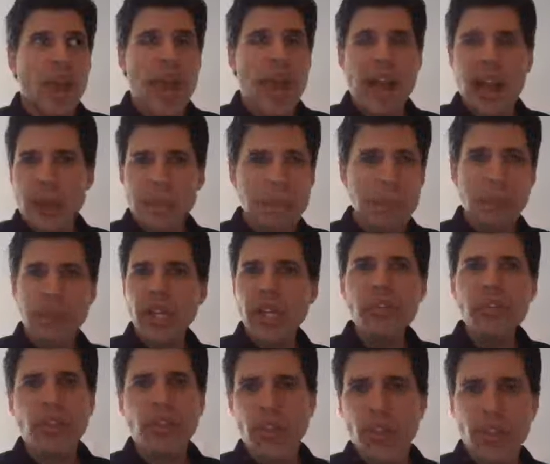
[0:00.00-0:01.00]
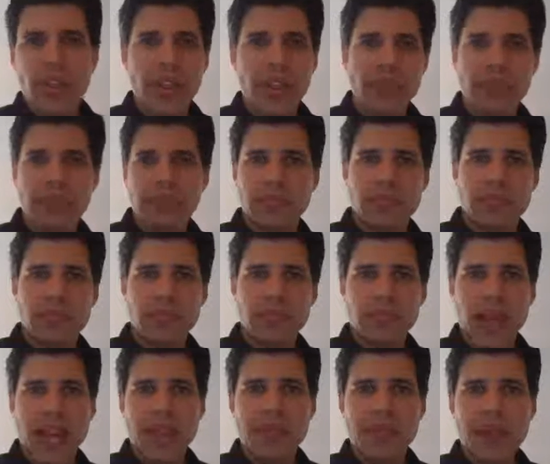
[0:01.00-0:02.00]
and I blew through them.
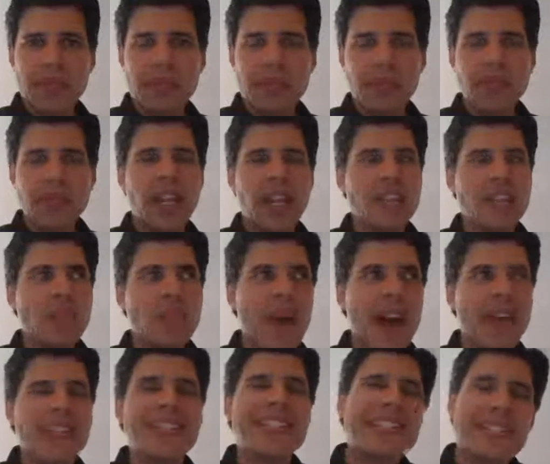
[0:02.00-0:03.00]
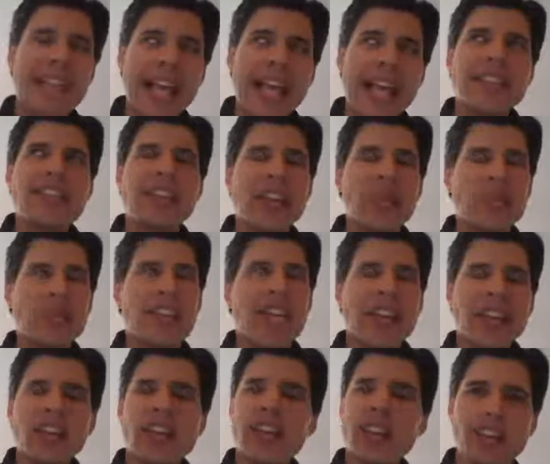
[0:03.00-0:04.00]
And it made me realize, wow, the dyslexia was
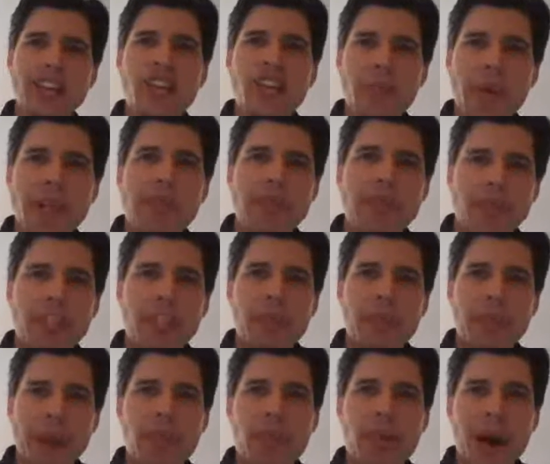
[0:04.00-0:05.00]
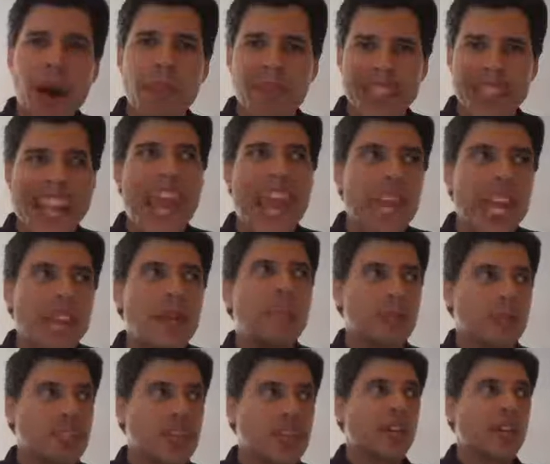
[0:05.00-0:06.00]
actually only 20% of my problem. The
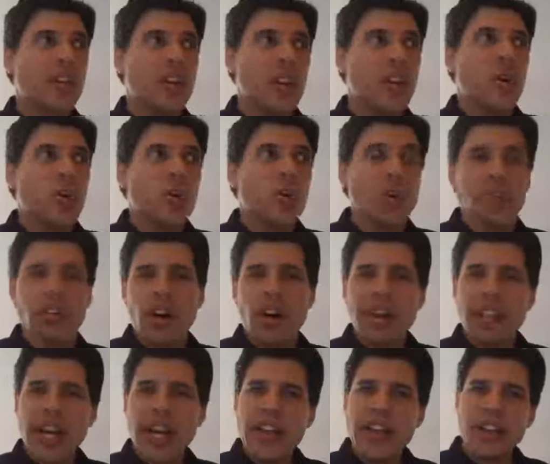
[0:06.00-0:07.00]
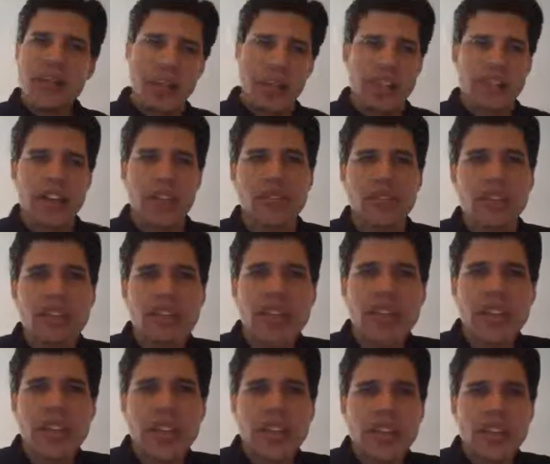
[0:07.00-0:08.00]
80% was all the other issues.
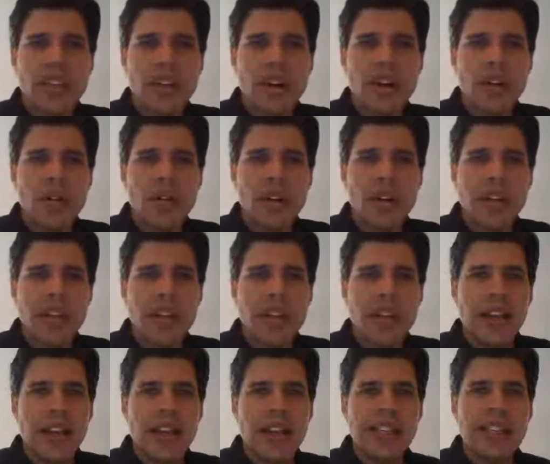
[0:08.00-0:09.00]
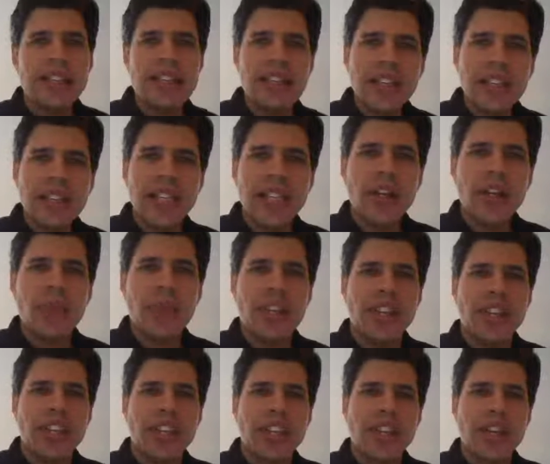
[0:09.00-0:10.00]
So dealing
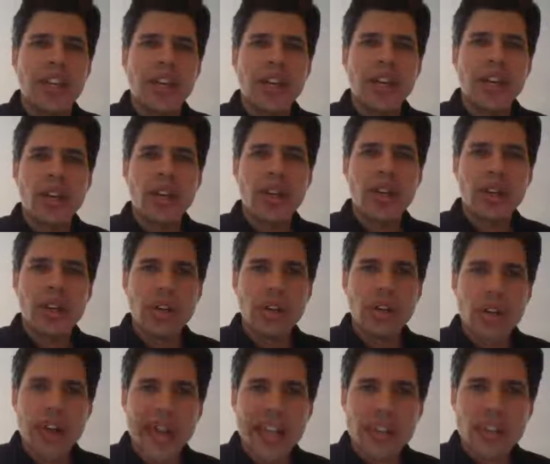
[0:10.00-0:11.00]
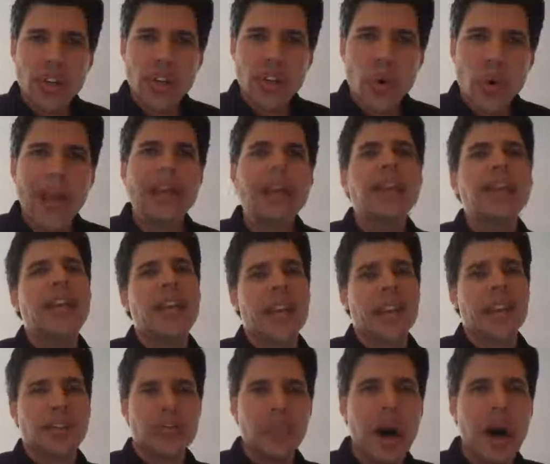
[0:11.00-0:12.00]
with it as quickly
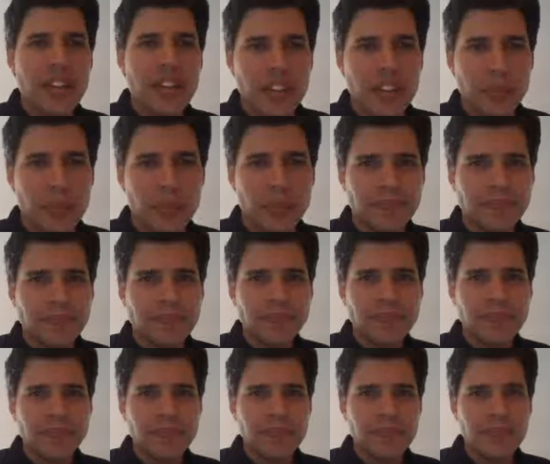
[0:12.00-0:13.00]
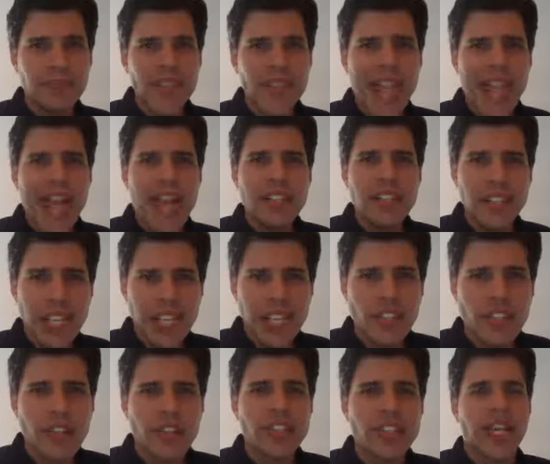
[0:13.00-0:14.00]
as possible. And
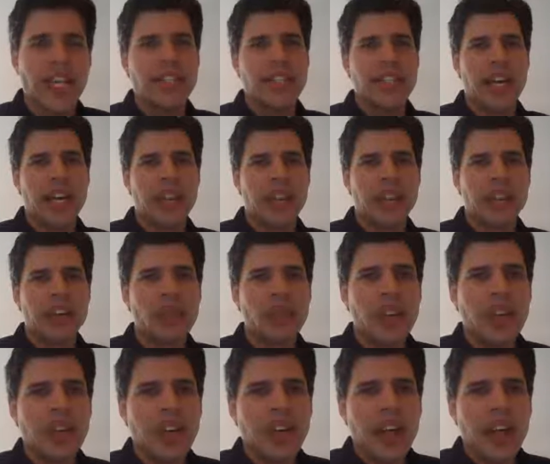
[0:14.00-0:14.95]
teachers, I can tell you,